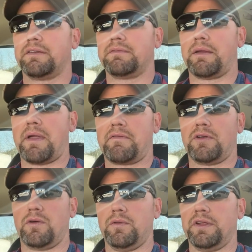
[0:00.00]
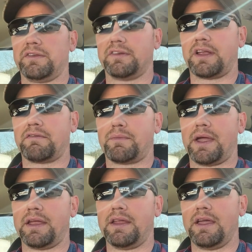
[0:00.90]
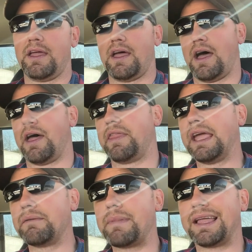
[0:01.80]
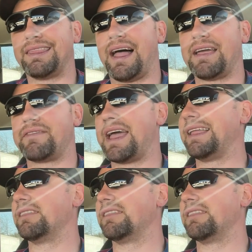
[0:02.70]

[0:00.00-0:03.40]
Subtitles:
I'm having to hold this, it's kind of a pain. They can make life a